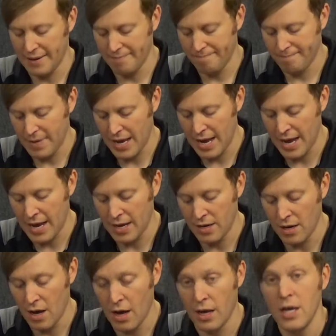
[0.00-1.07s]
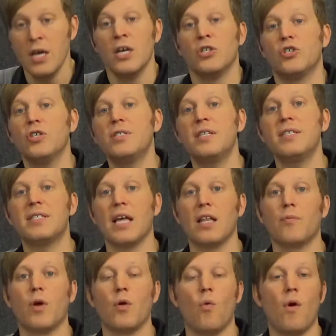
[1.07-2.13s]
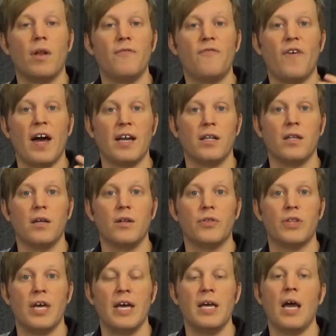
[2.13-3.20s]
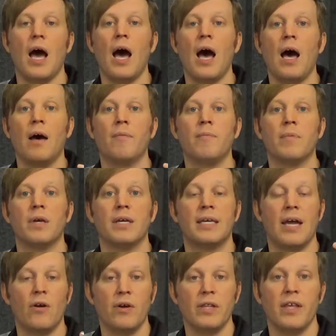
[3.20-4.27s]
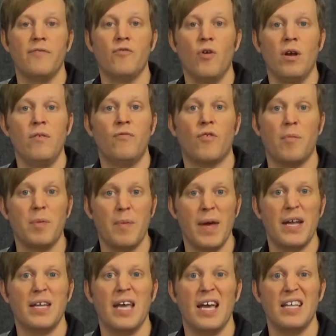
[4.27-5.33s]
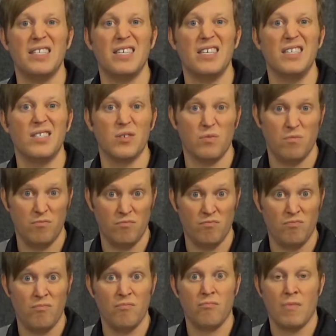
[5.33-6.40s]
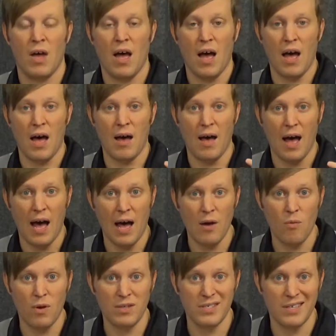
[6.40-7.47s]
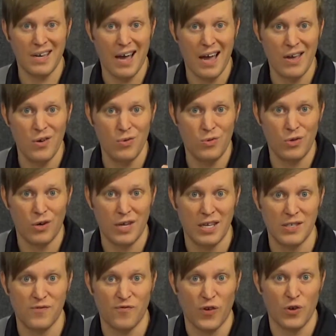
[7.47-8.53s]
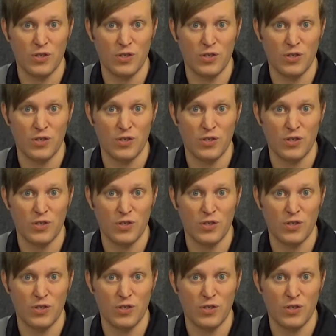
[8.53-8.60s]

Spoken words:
And just to celebrate one final little thing, Kerry Livgren from the band Kansas, I was the guy who took his first